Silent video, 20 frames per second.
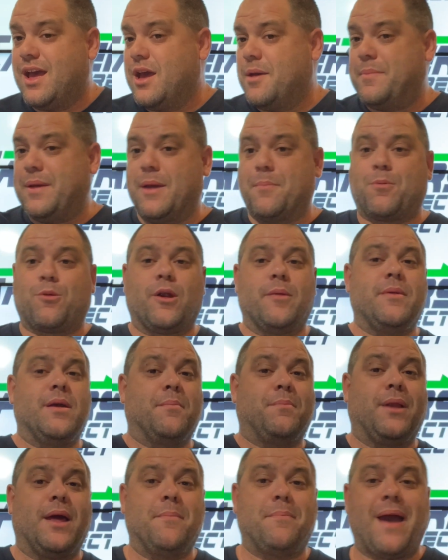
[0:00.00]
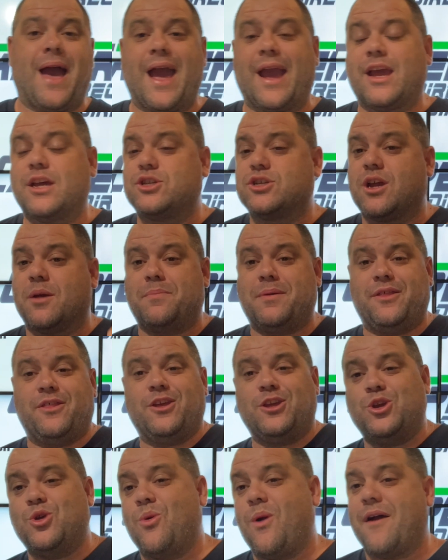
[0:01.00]
be a premium play package, could be
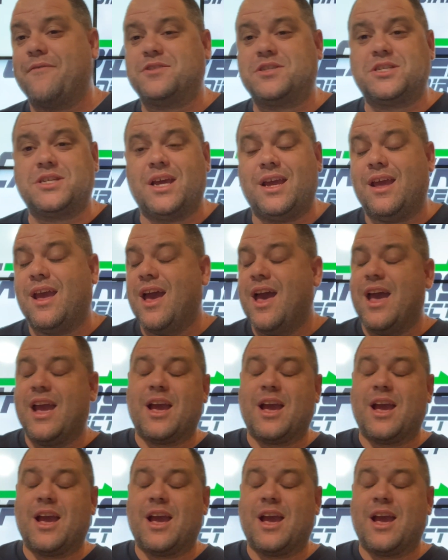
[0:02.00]
the UFC,